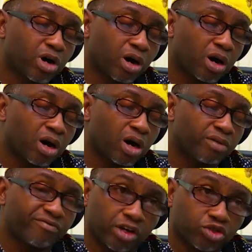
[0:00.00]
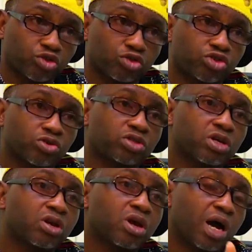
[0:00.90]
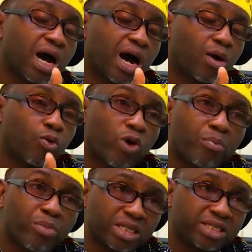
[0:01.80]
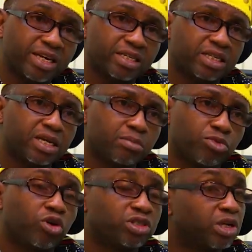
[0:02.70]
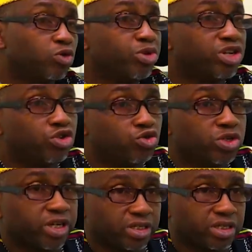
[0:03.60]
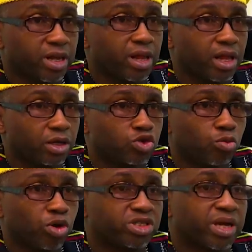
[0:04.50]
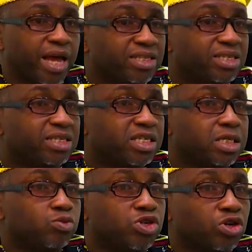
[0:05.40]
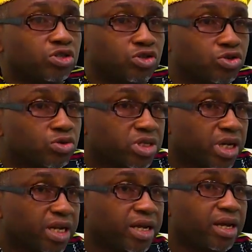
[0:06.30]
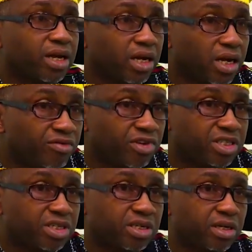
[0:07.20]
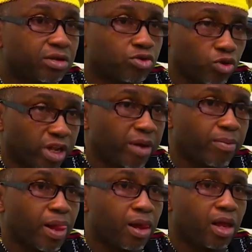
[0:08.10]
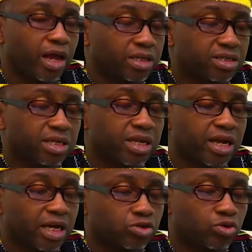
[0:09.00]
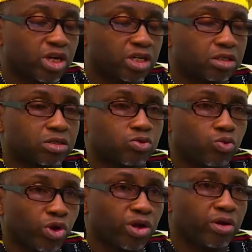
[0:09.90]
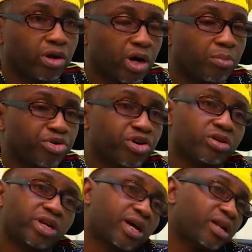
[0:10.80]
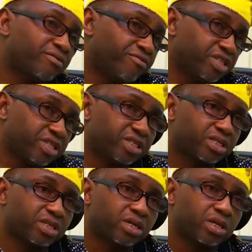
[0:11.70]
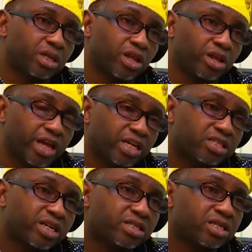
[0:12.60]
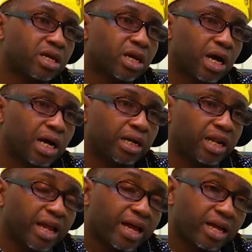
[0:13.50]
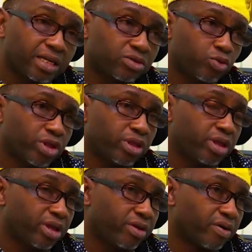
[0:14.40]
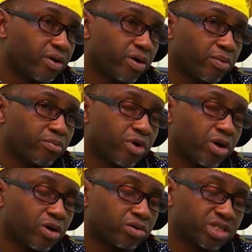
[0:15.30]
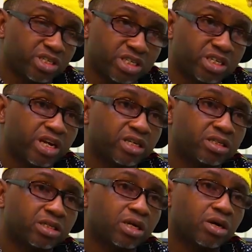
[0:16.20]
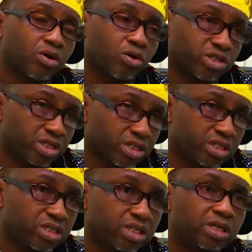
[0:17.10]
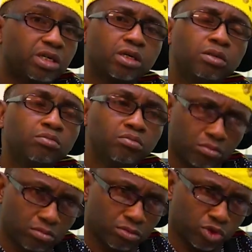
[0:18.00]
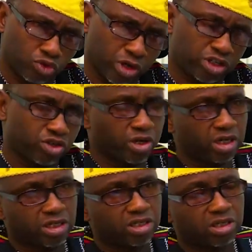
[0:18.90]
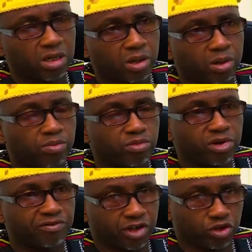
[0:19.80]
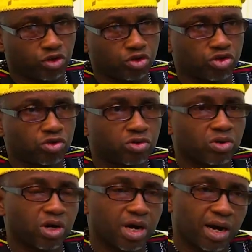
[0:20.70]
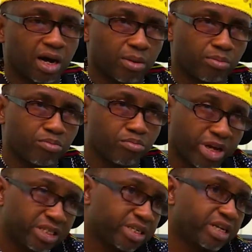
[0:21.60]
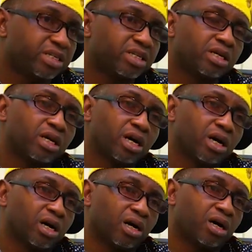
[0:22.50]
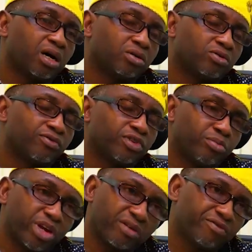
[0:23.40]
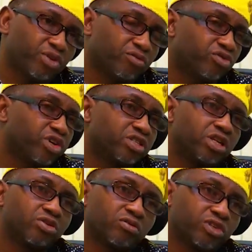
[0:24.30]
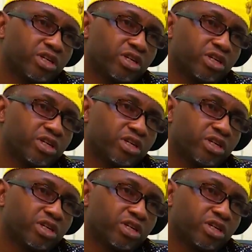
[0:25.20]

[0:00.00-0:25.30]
infrastructures are well maintained, because they will be the users. So, but NTDA will not totally leave it to them. NTDA as owners, we periodically visit the estates and liaise with the CDAs or CDC to ensure that this infrastructure are maintained for the benefit of the resident of the